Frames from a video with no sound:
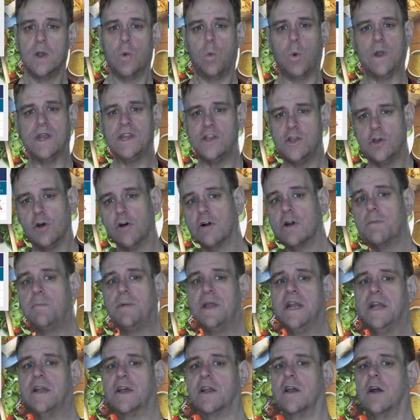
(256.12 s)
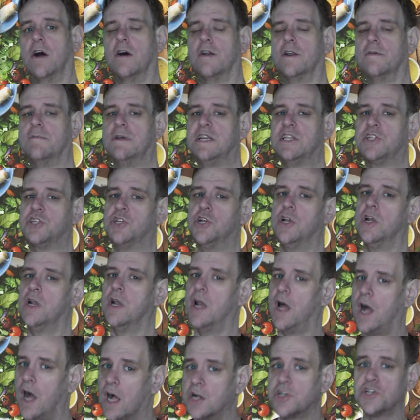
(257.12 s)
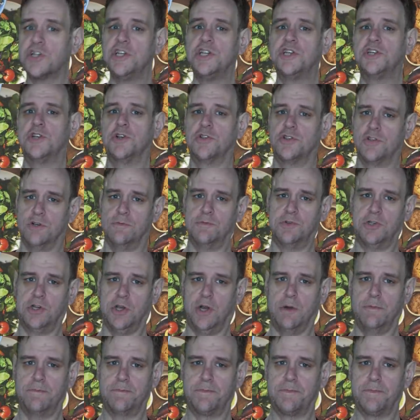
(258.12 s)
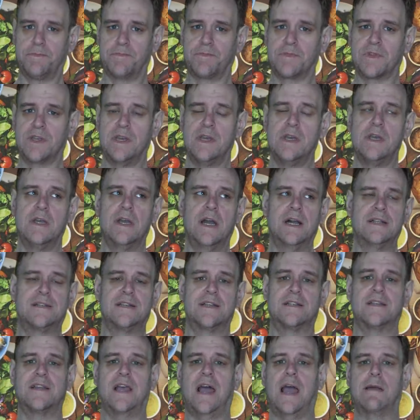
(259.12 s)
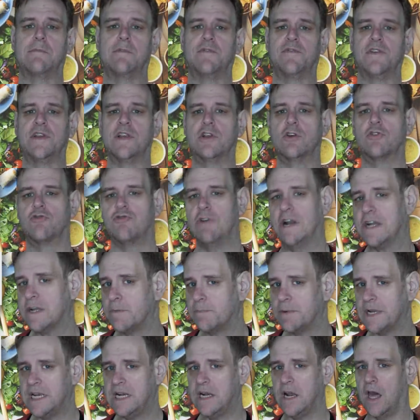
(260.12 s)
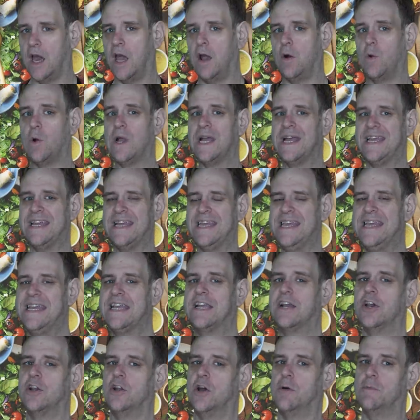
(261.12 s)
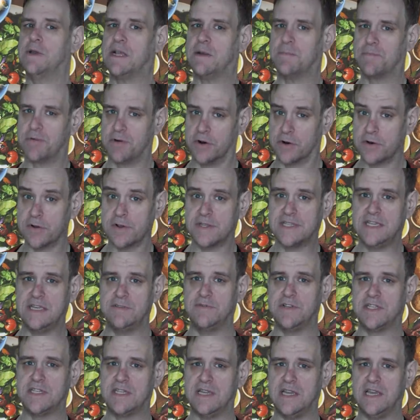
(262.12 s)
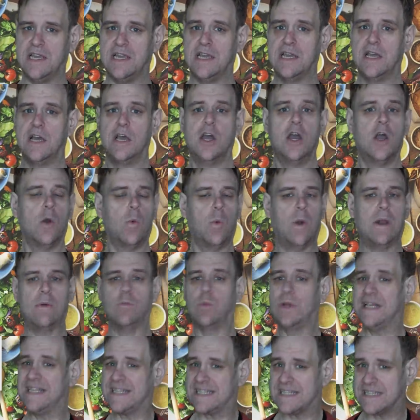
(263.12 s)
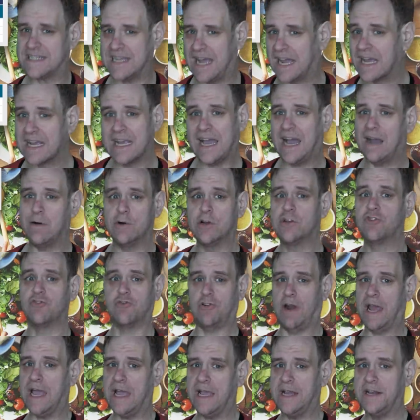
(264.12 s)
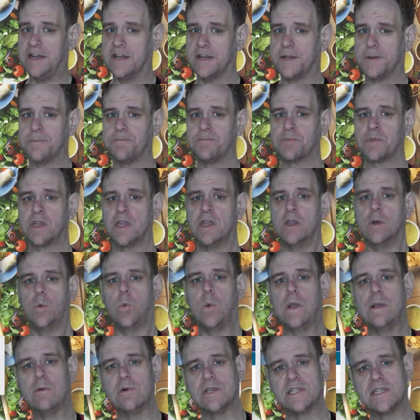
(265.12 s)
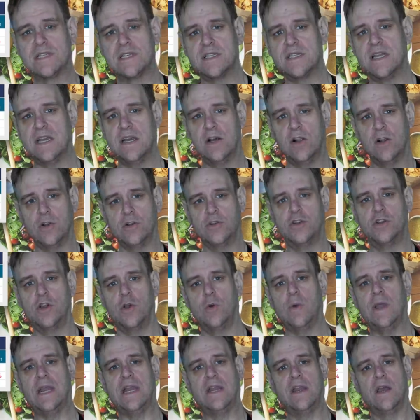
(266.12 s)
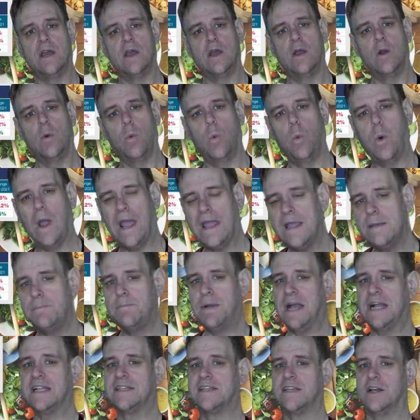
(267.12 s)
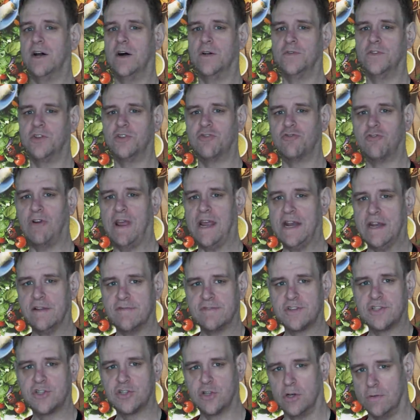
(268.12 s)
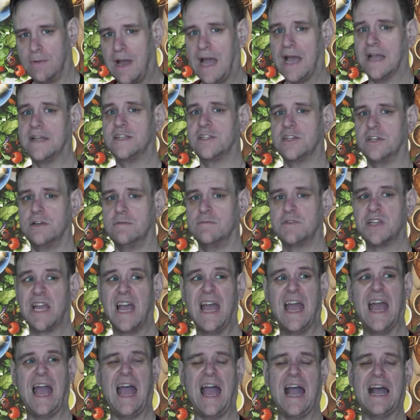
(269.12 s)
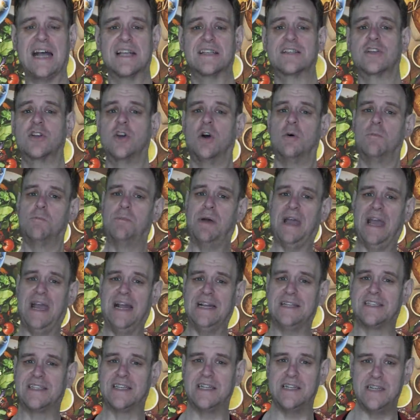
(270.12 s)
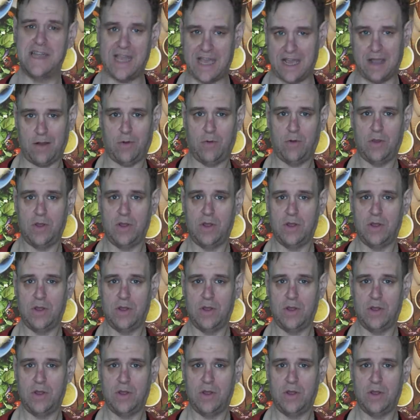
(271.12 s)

when European economies largely shut up shop, at a time of incredibly low economic productivity, when we sank our trade, we were still doing way better on the trade of some items as compared to now,